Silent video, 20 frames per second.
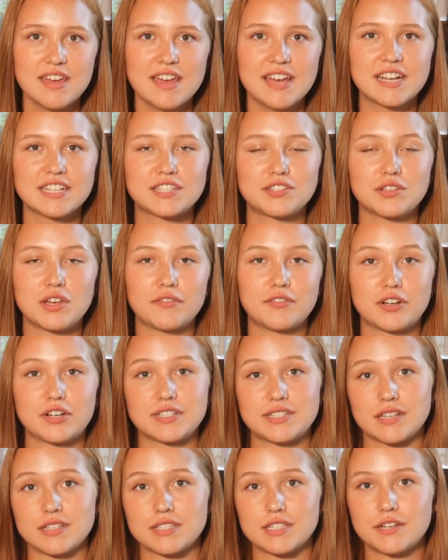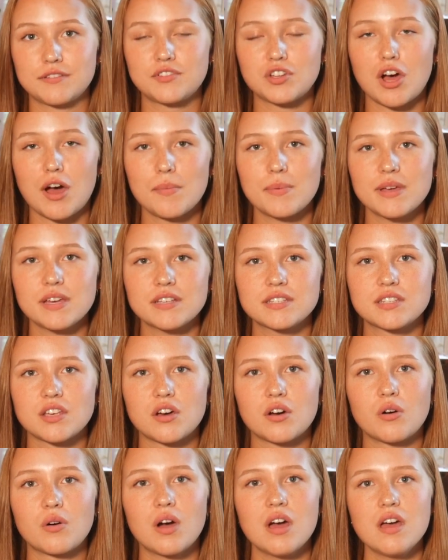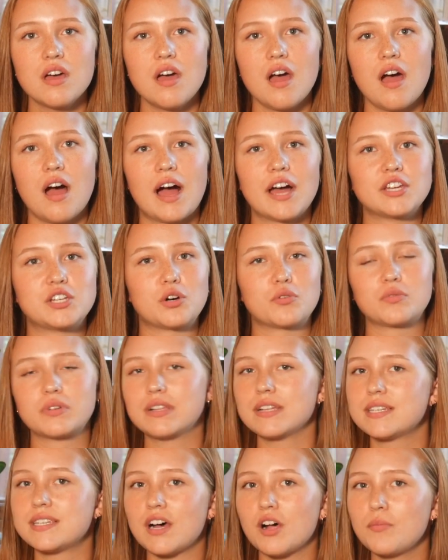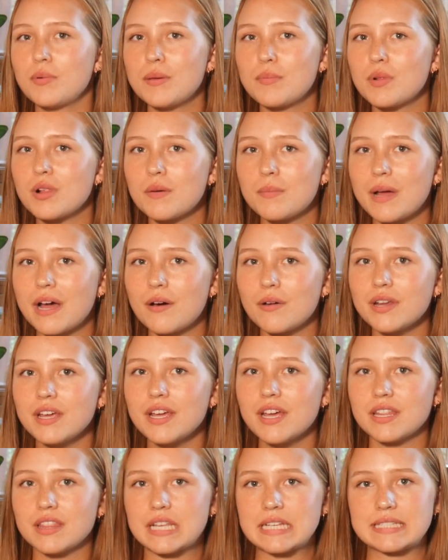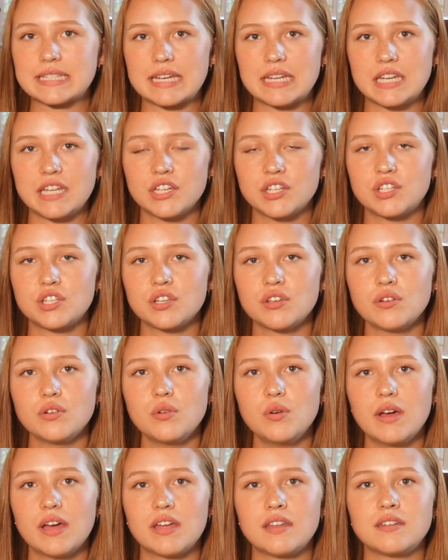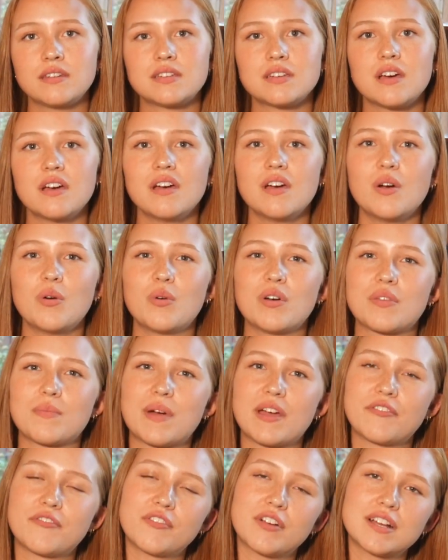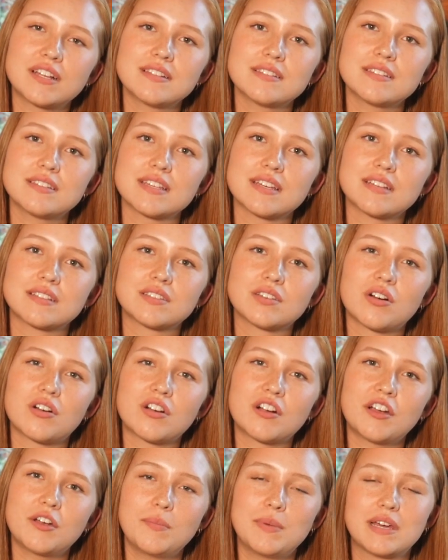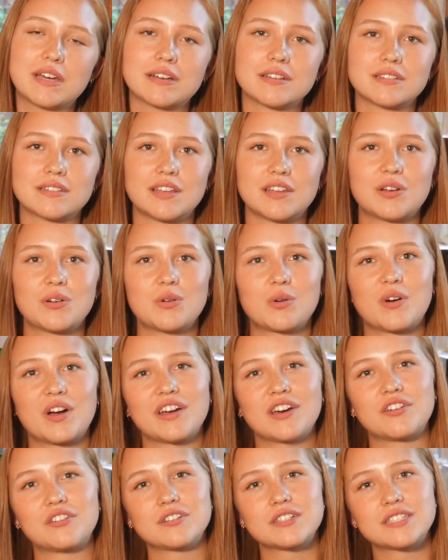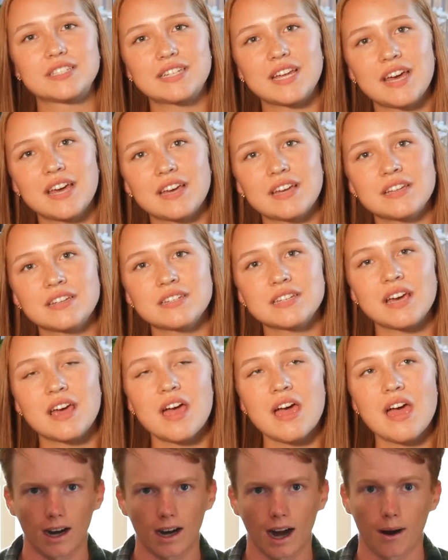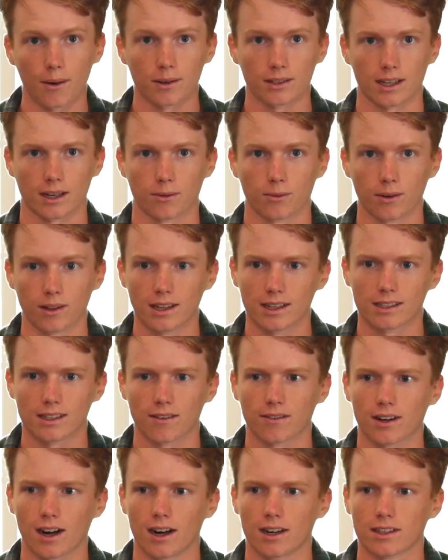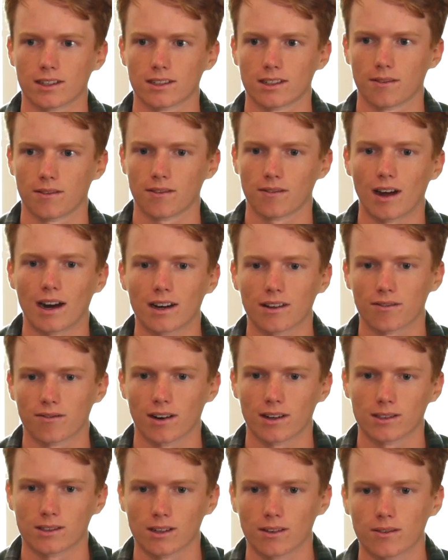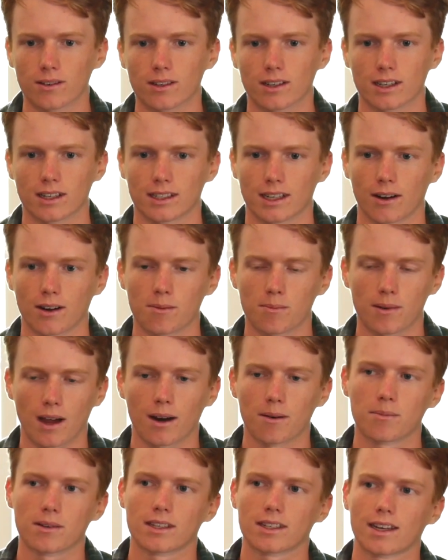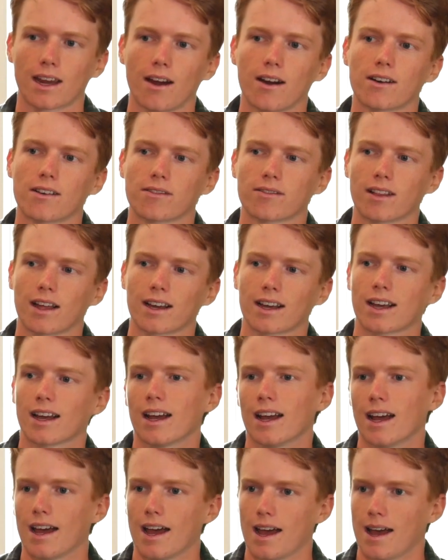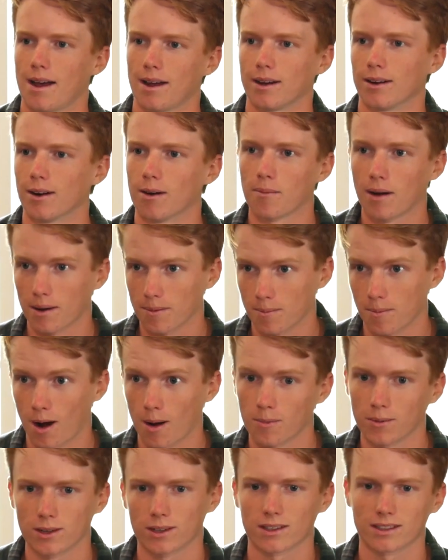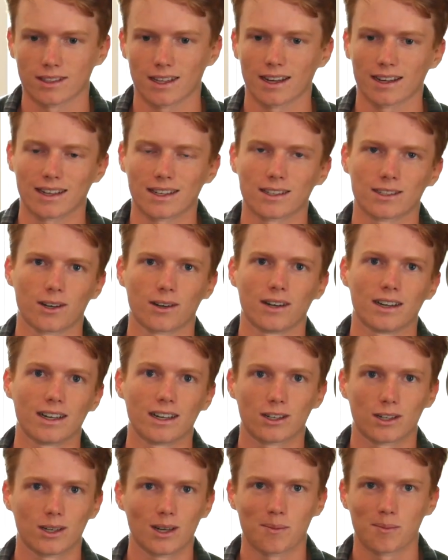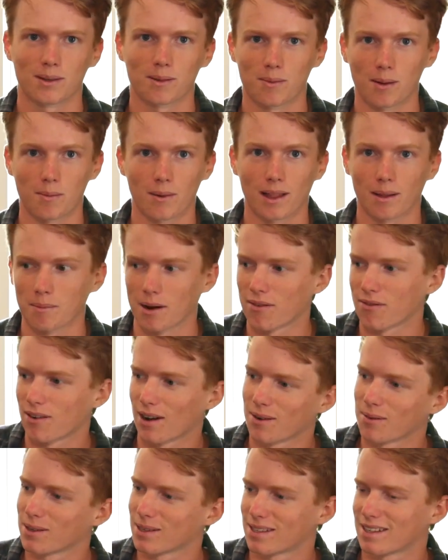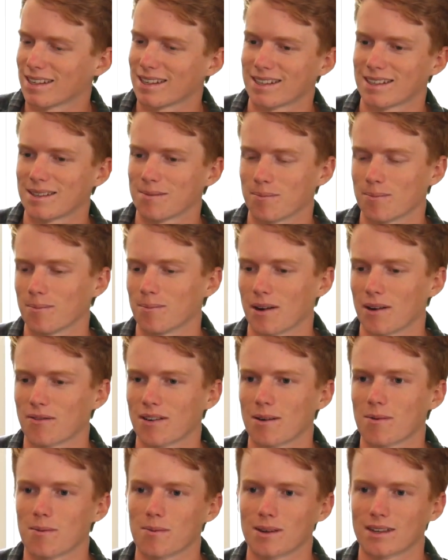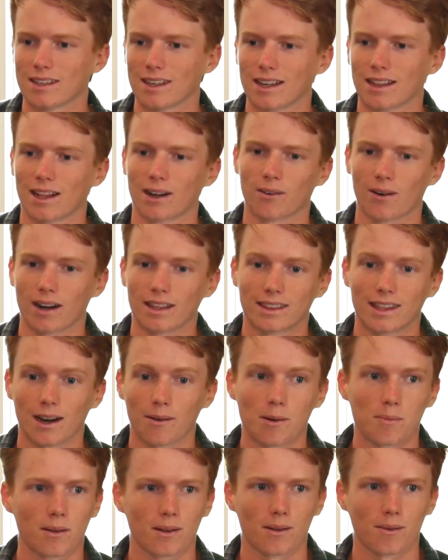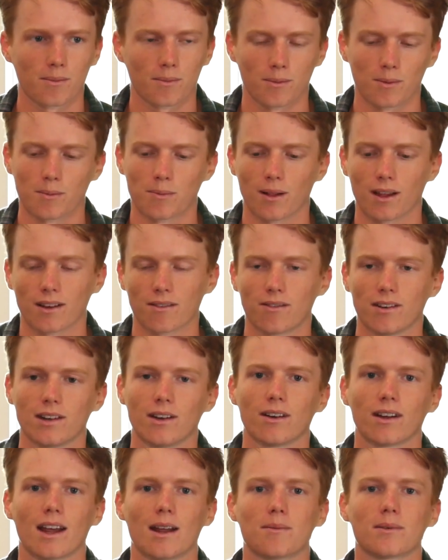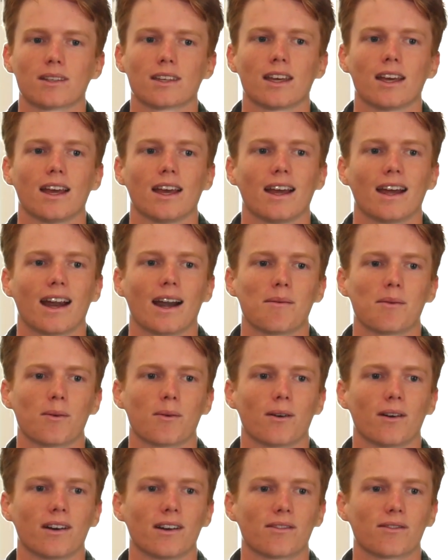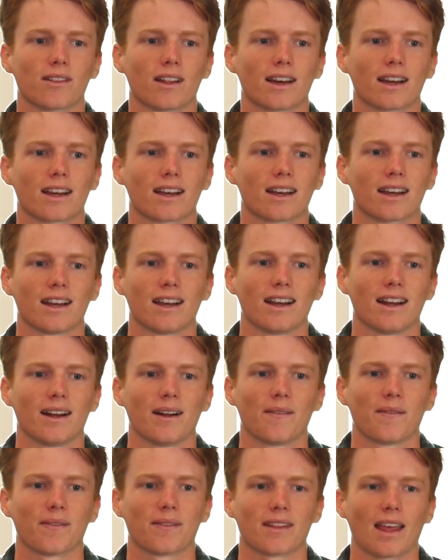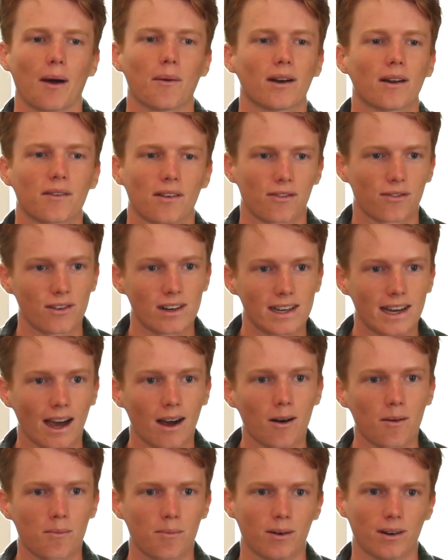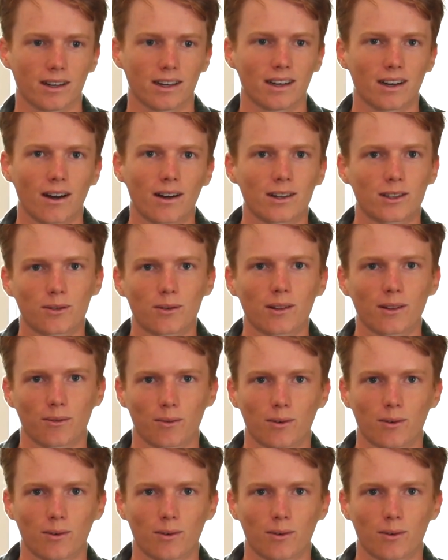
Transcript: It's a very sensitive topic, so I don't really tell people about it unless I need to. And with my friends, it's hard because they don't quite understand. I was like really self-conscious of inviting friends over because I'd be scared if like, you know, my mom would just like start eating chips, but my friend was just my friend would be sitting like right there, we'd be playing video games, and I'd be worried if like, I wouldn't have a freak out, but you know, it's really,